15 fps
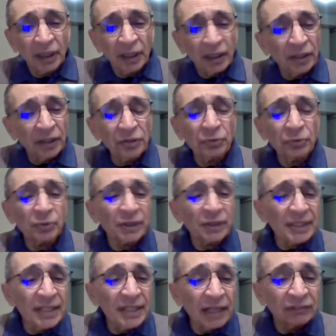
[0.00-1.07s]
You would
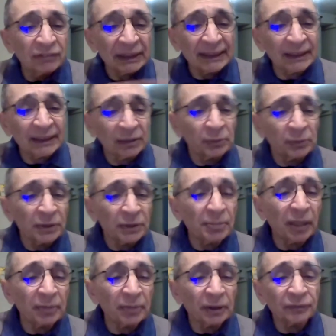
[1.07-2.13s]
never see him with
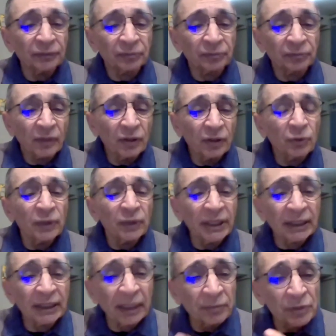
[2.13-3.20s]
Baba. The only
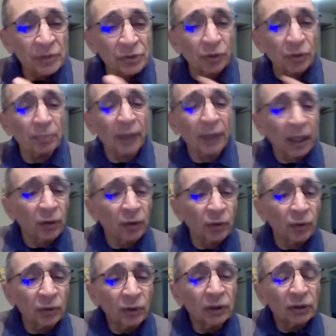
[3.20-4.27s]
time we saw Bhau
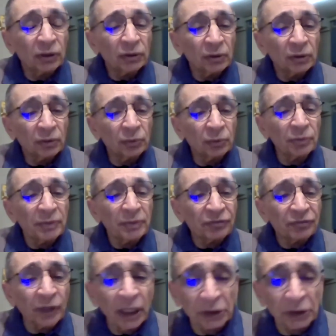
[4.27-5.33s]
would be
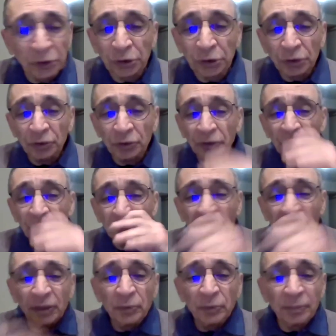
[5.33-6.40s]
for lunch. So
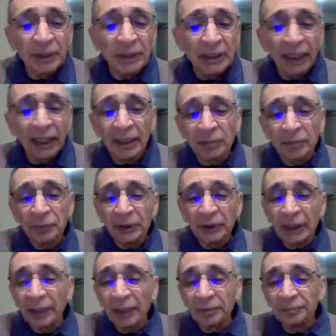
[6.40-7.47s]
he would be tied up with that.